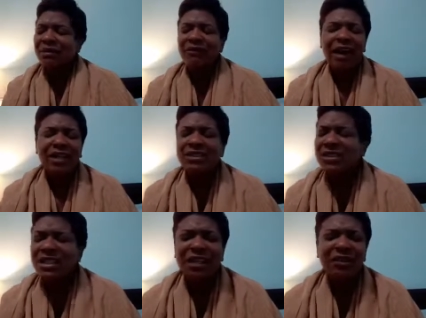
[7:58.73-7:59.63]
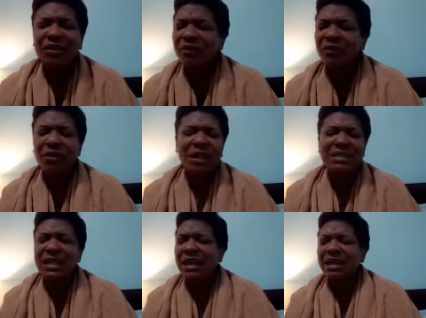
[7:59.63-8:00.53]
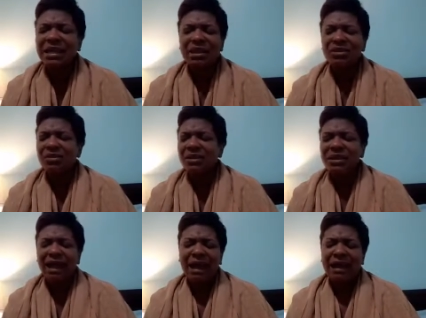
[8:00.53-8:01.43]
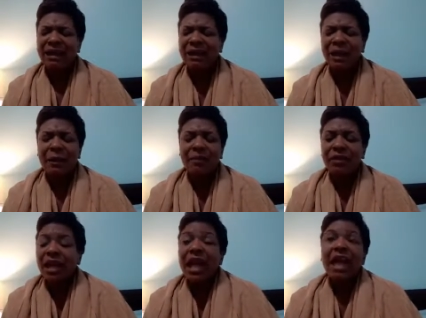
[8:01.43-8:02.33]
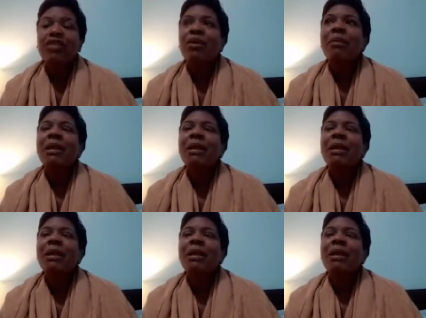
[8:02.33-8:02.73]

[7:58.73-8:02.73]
but if I can just hear your voice, I can get through the day. And there